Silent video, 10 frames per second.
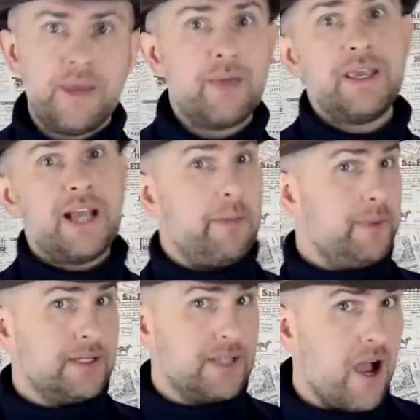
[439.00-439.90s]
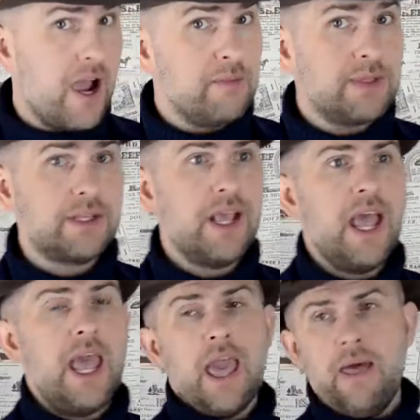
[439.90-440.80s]
maybe a couple of times,
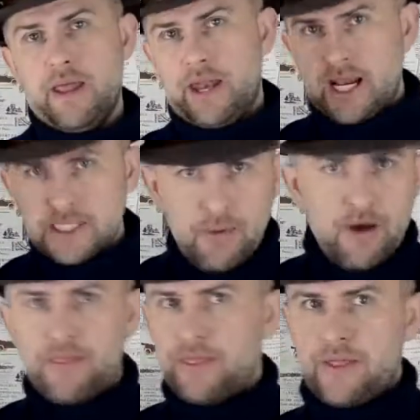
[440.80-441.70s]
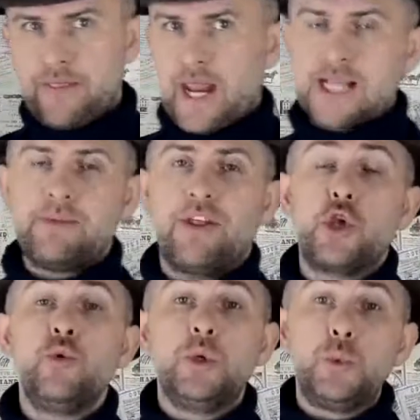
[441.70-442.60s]
and then next month, and then the next month,
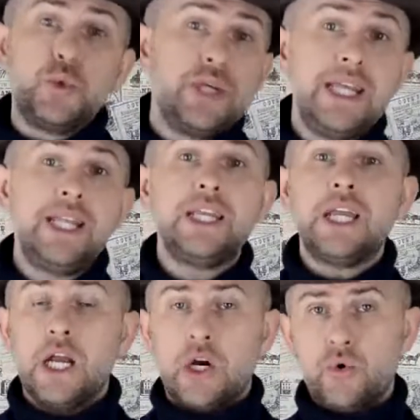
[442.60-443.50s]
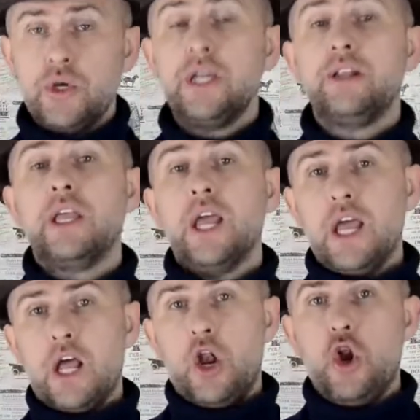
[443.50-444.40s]
you will really, really
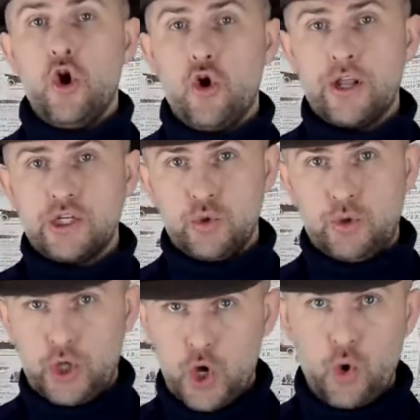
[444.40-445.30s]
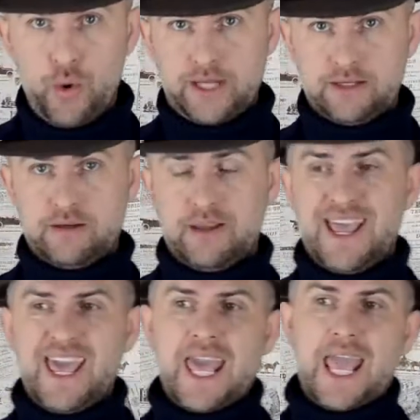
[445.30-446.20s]
learn it. You will know it.
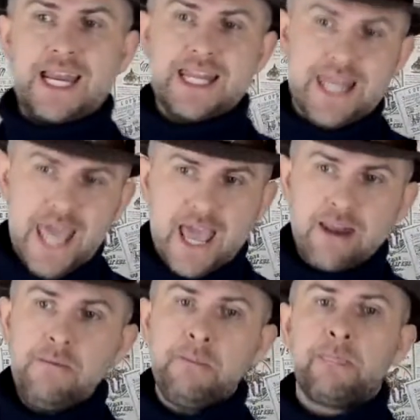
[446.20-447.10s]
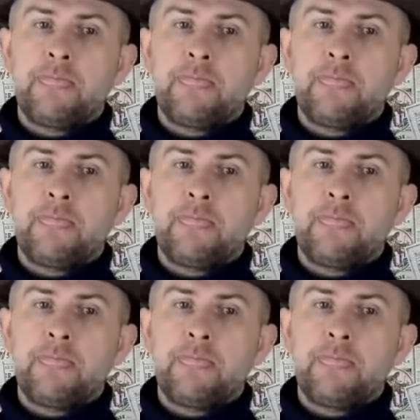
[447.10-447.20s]
And then